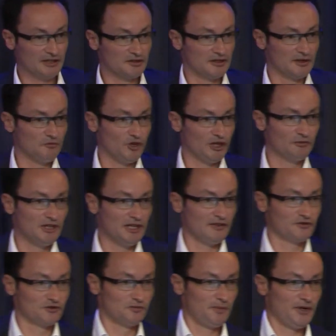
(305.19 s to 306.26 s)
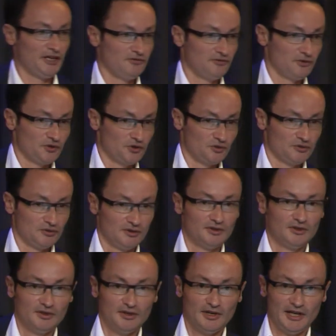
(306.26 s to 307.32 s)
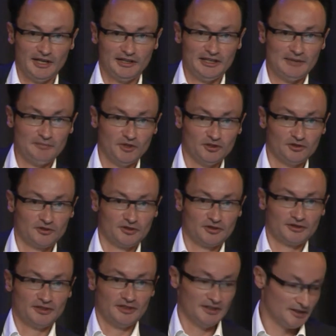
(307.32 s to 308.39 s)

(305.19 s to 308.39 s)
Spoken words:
someone will have to pay for you. and I'm not.